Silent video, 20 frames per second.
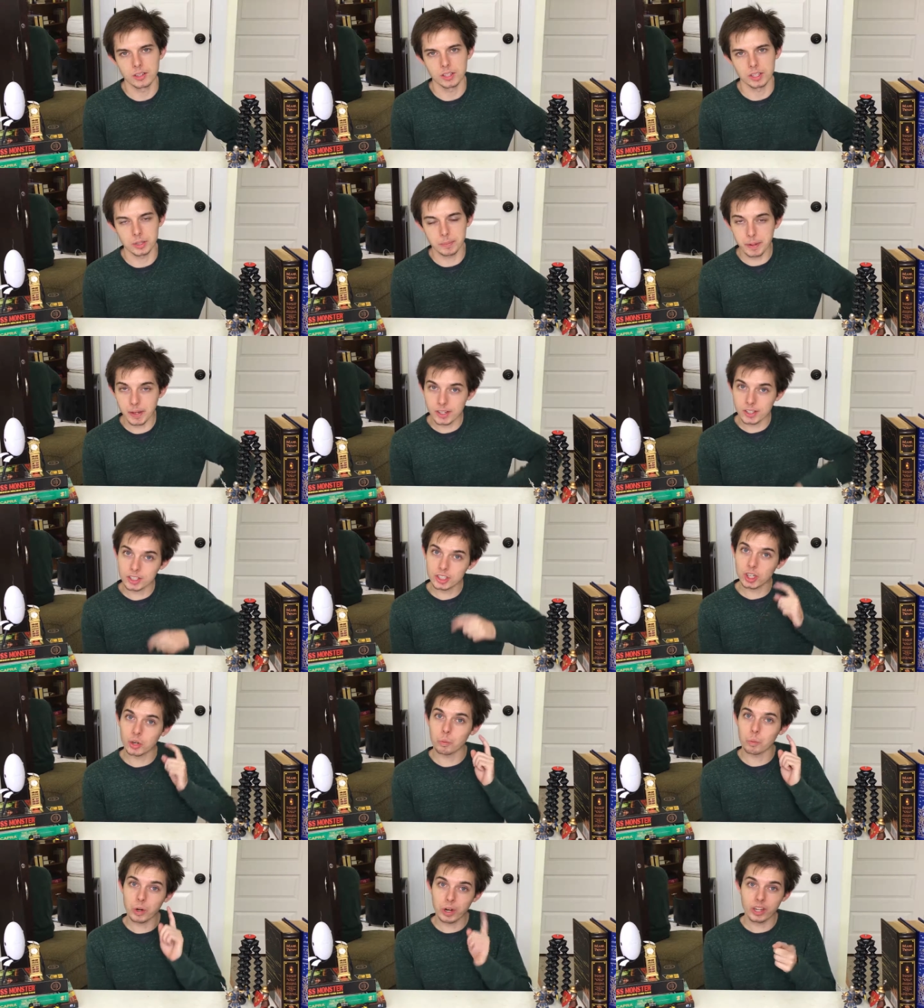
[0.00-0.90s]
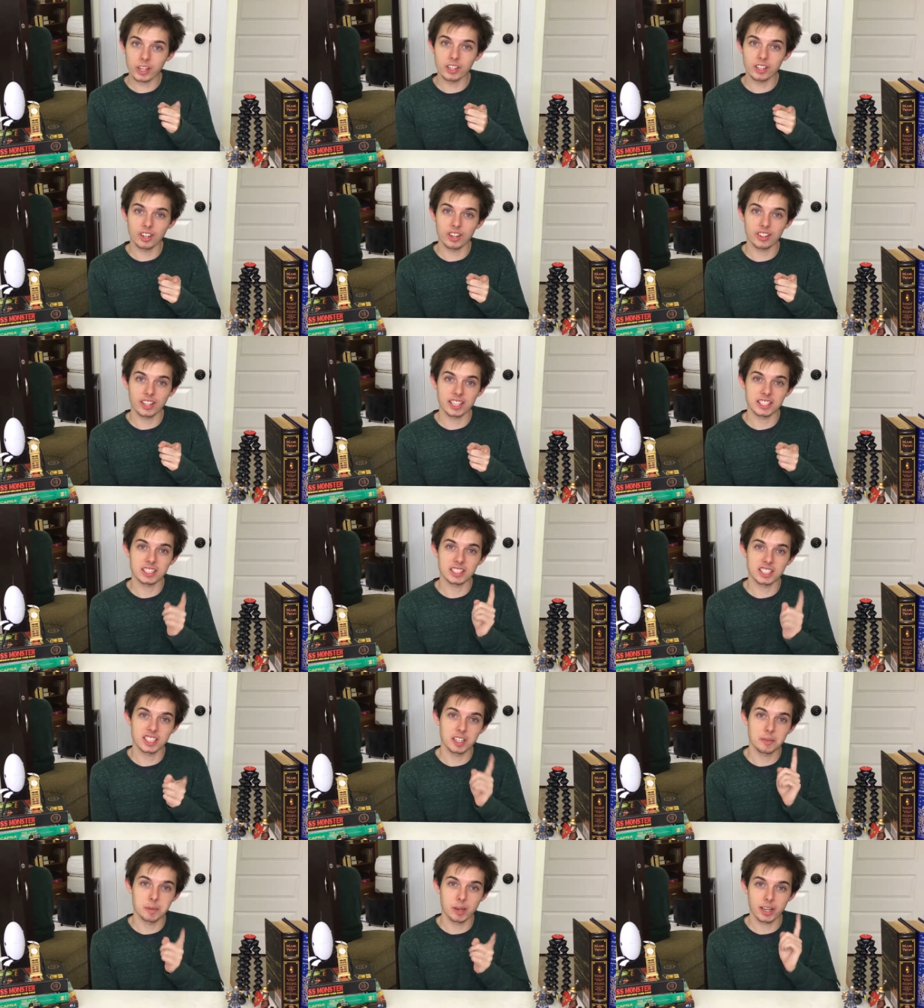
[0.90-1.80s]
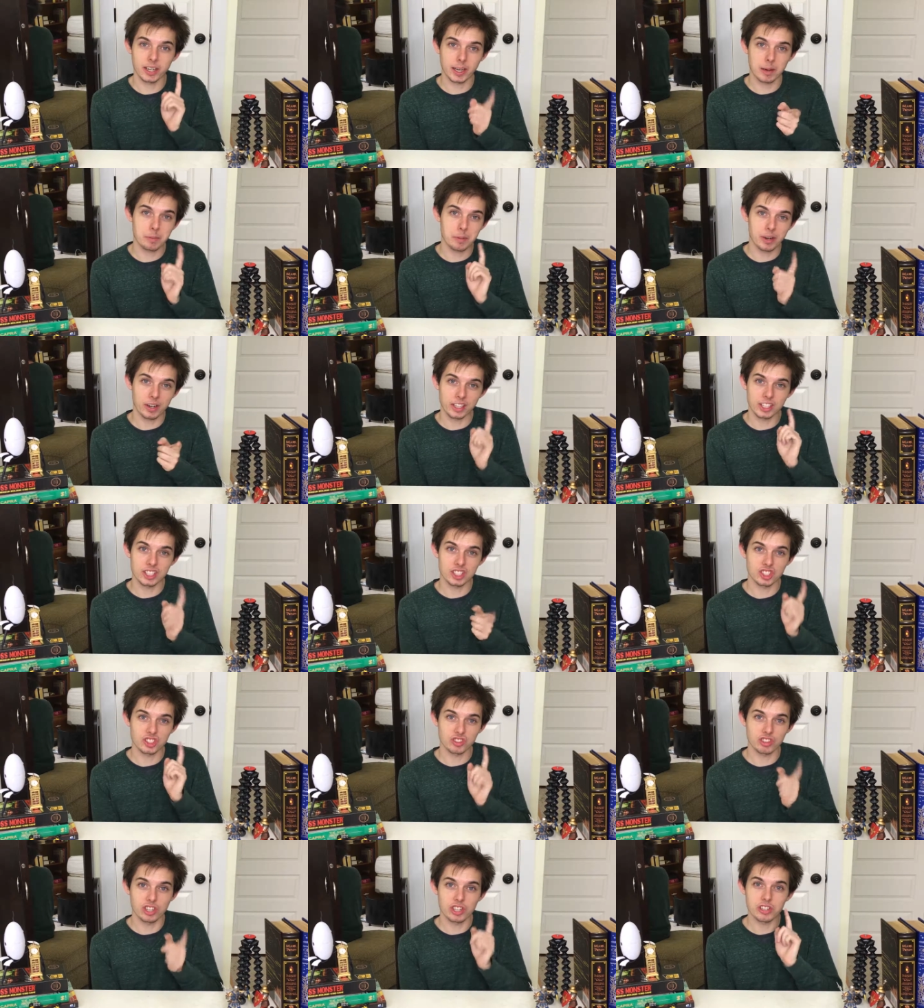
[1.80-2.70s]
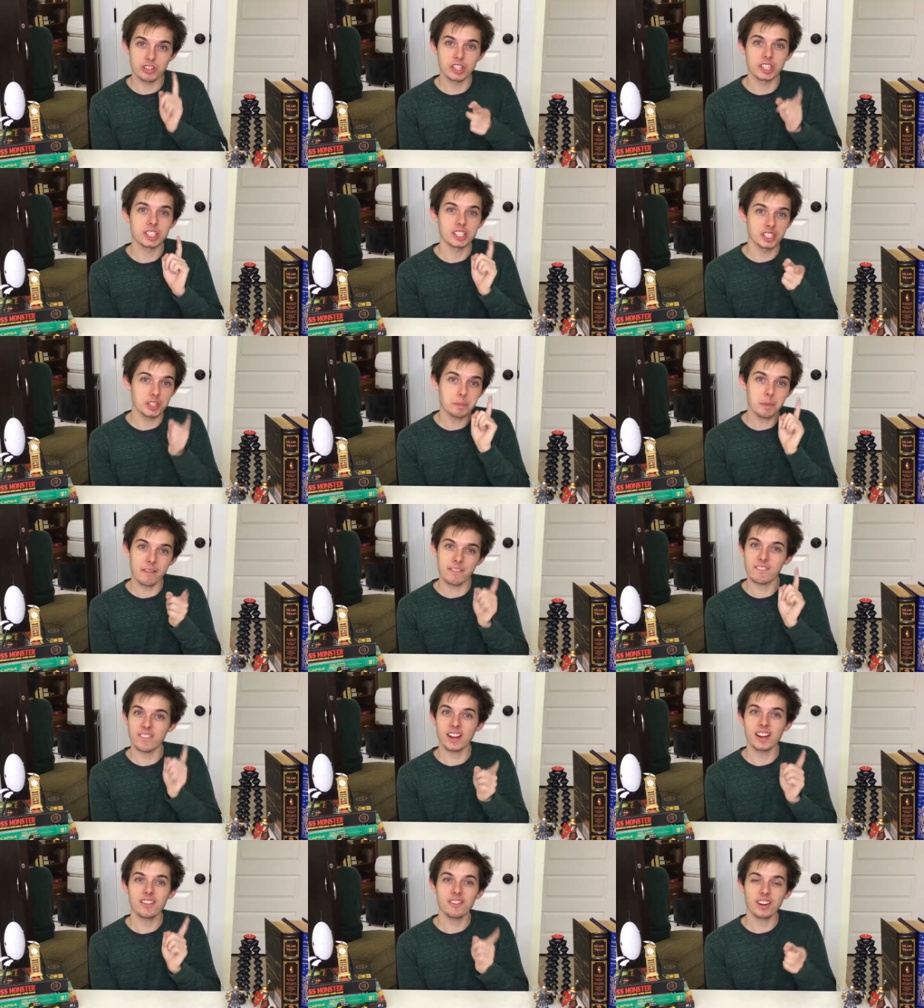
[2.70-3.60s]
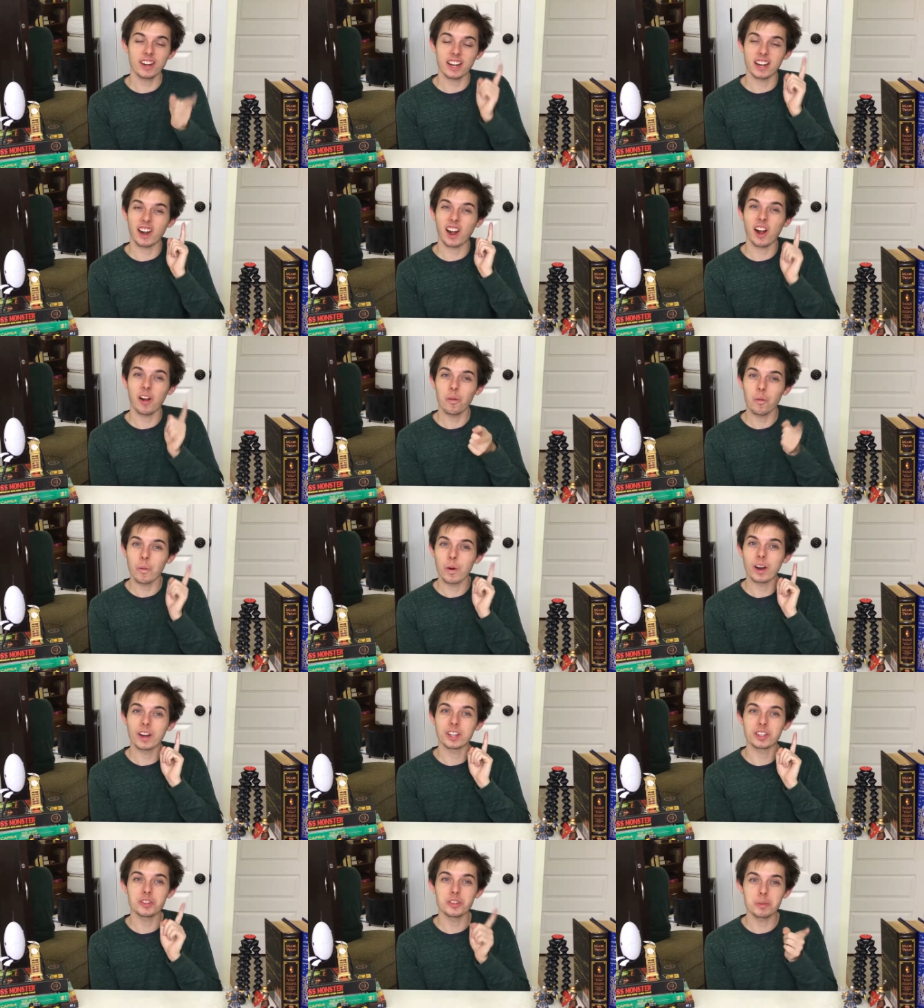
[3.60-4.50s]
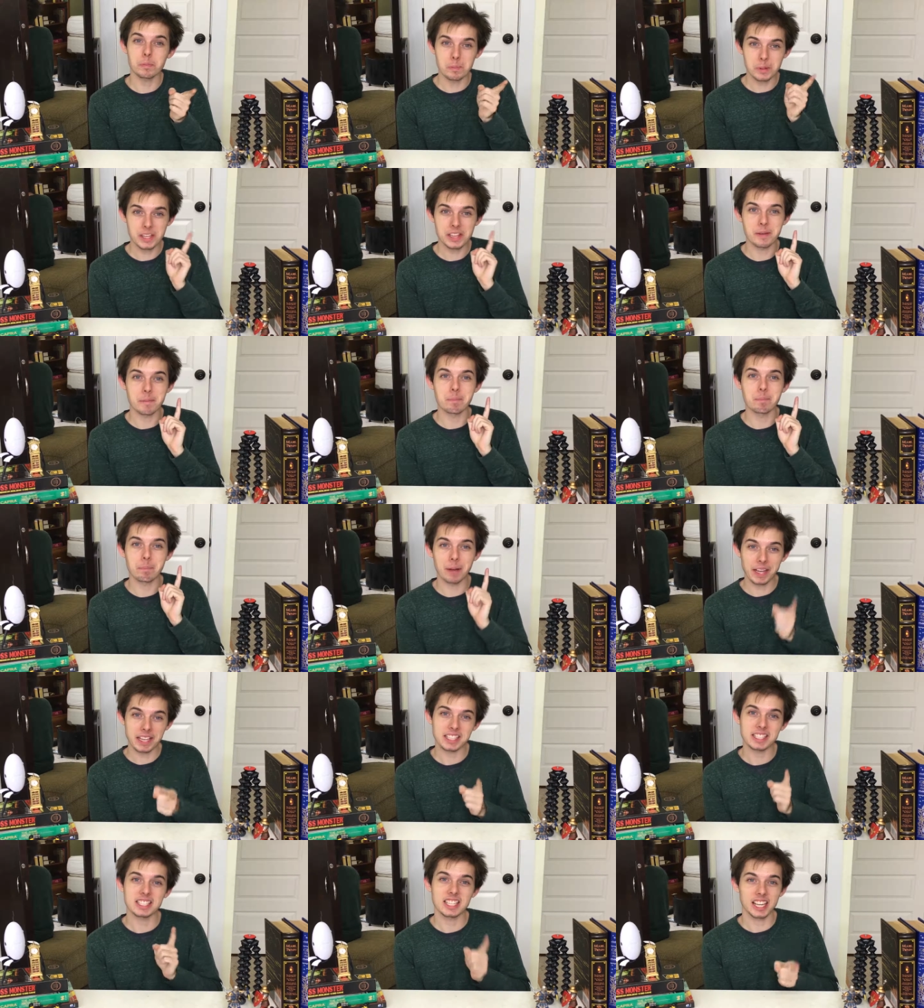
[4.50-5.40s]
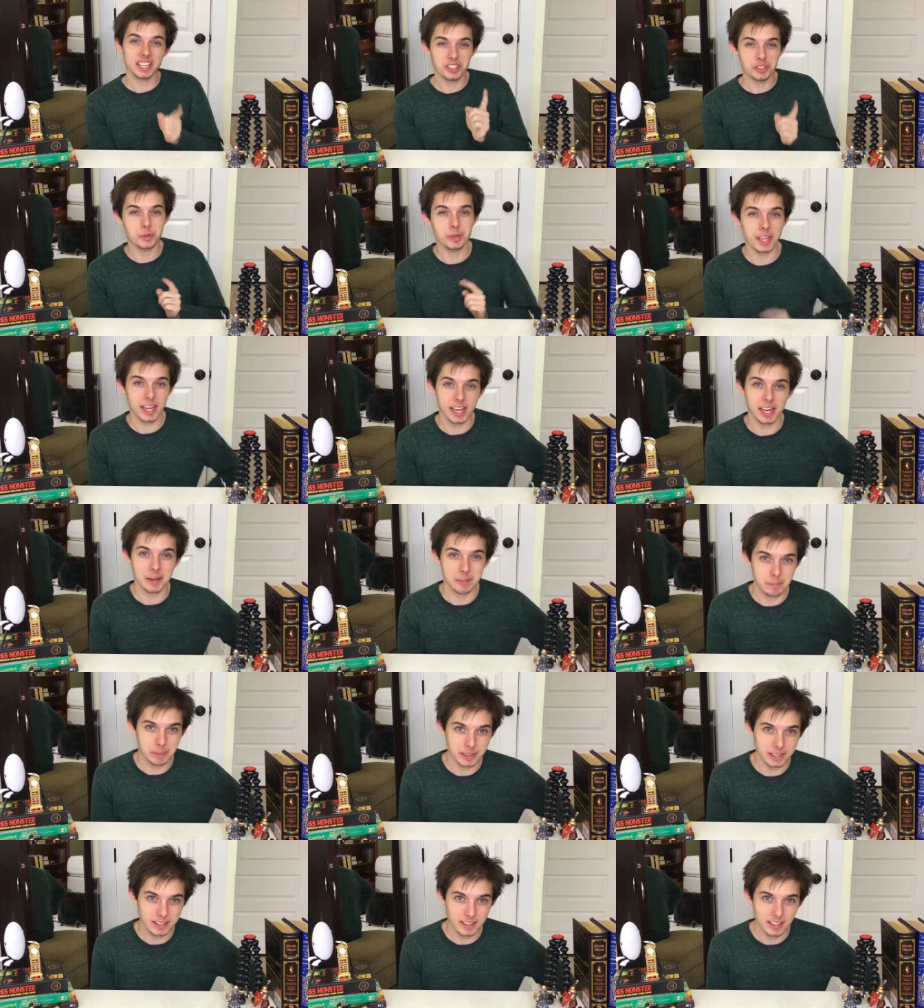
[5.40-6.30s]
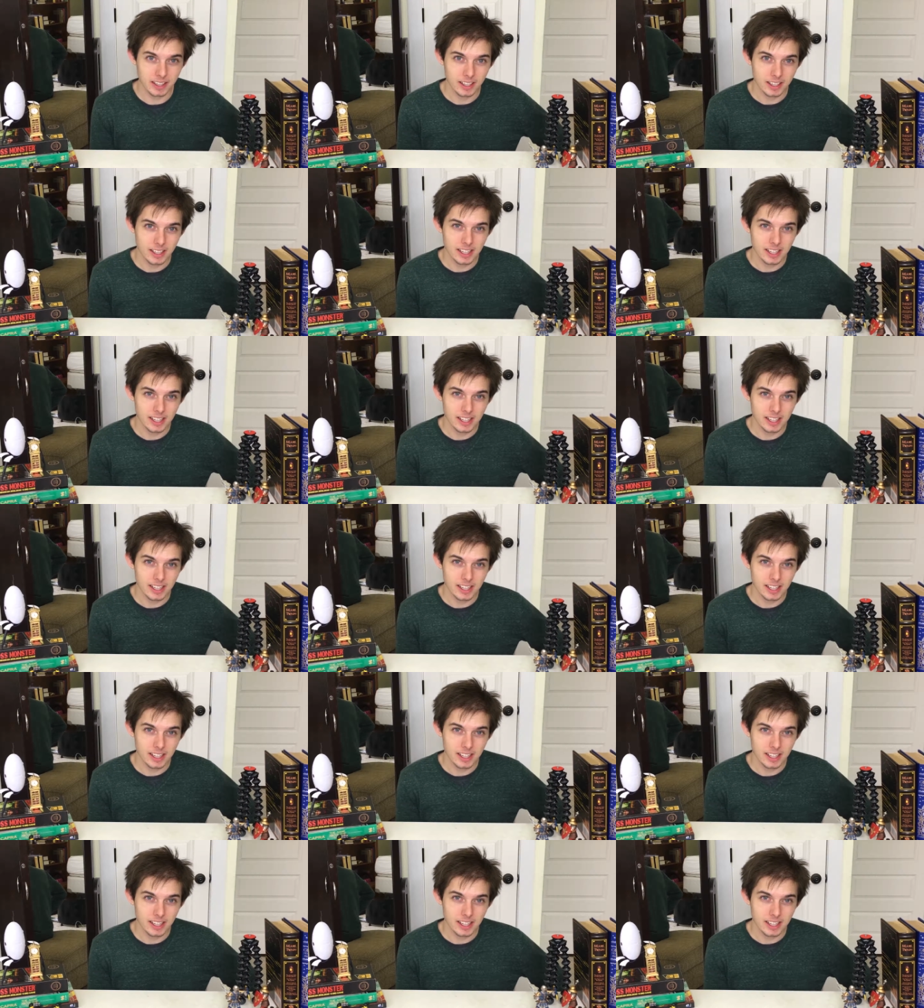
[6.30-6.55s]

You better start working on that Cinemark at Perkins Row, because you're my favorite, and I want you to be the best that you can be.